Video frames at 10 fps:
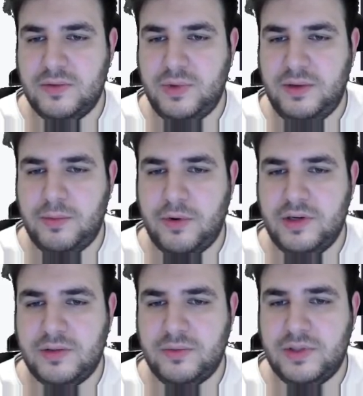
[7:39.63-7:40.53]
weak
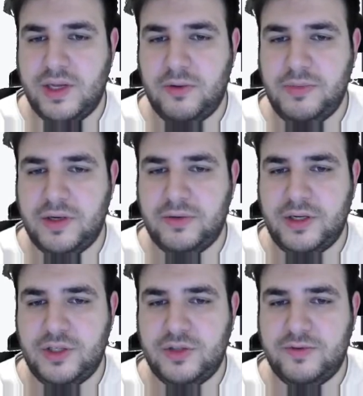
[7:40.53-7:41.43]
points will now be
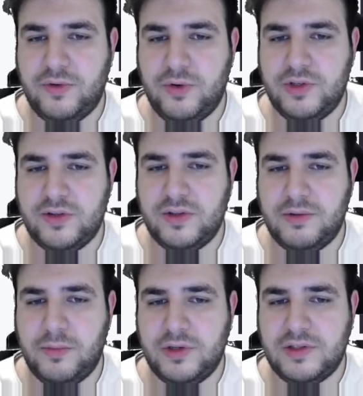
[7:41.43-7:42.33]
arranged first on the
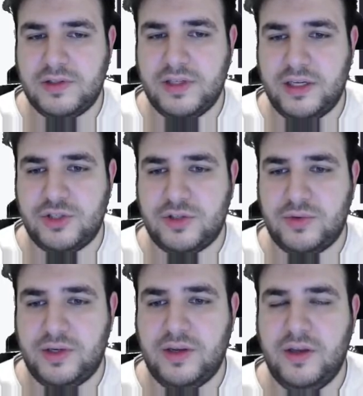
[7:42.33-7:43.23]
monster selection
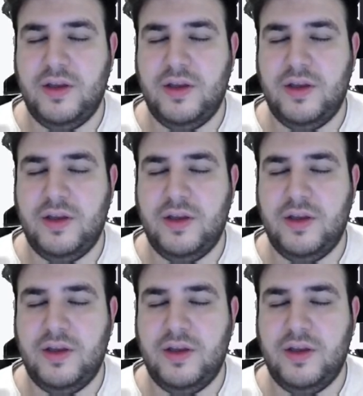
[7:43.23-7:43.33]
screen.